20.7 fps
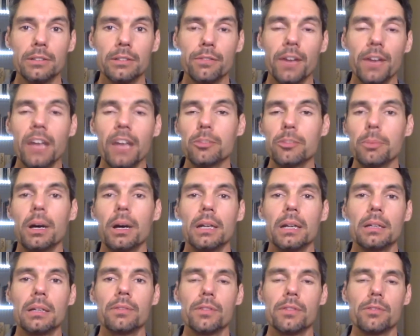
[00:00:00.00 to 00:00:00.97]
a vast
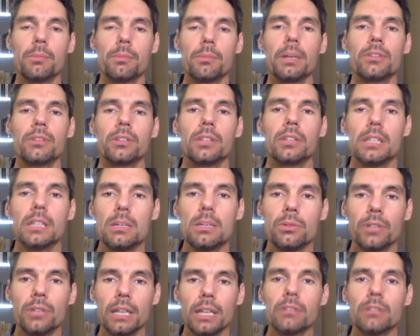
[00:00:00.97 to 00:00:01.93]
body of information that he
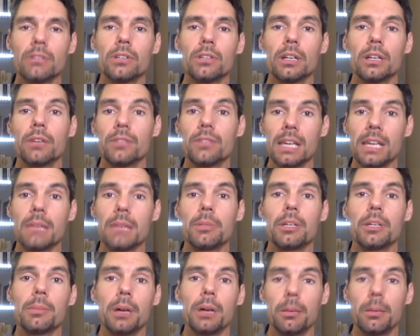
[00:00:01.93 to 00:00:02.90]
was ignorant of, namely
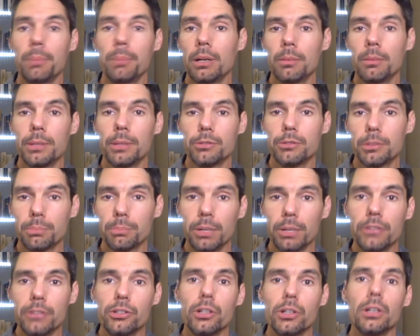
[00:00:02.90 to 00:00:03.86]
about barometric
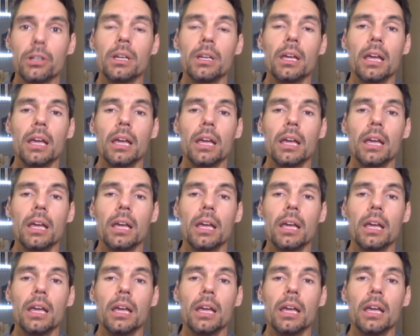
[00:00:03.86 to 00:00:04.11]
pressure